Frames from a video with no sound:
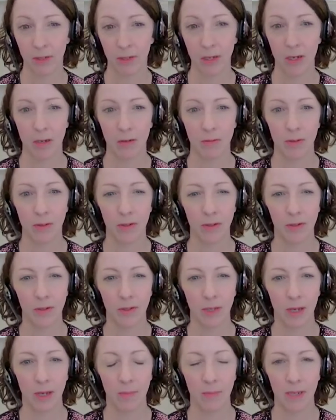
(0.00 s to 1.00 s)

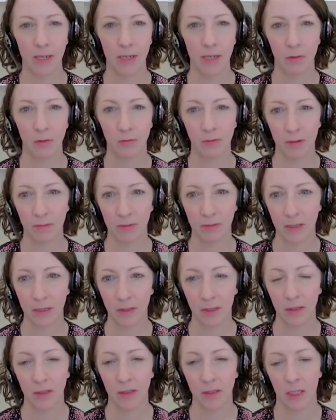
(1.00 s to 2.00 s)
recurrence, it's very
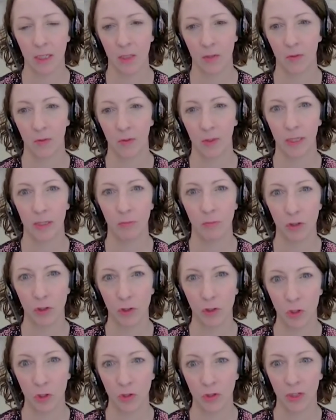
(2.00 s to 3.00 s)
successful in
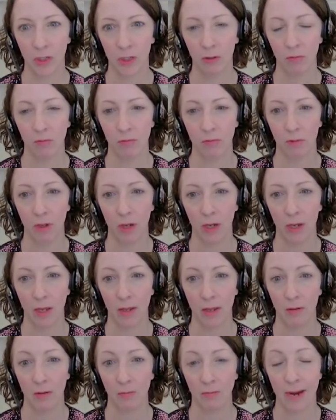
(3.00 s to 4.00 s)
reducing
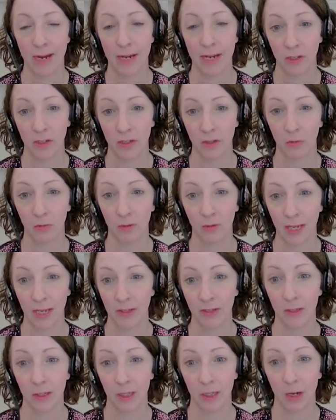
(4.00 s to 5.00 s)
the rates of
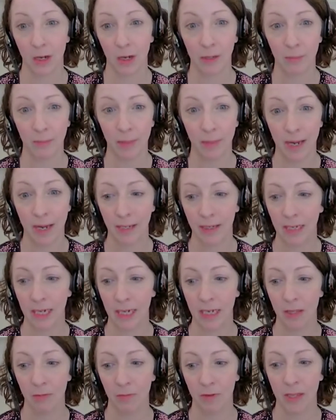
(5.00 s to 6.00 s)
cancer coming back,
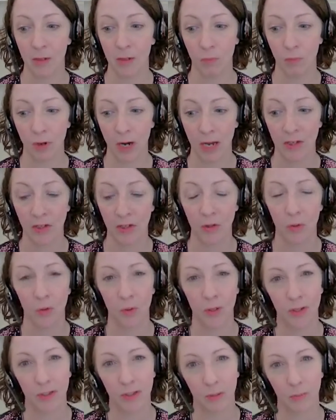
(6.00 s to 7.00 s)
either in the breast
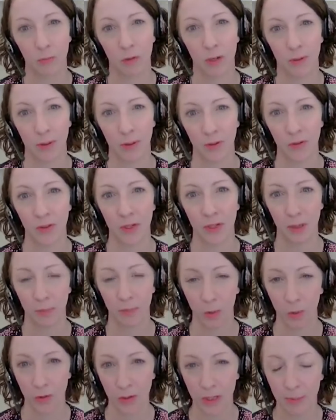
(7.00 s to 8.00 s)
or in somewhere else in
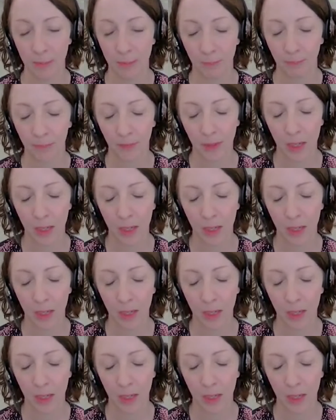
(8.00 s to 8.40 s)
the body.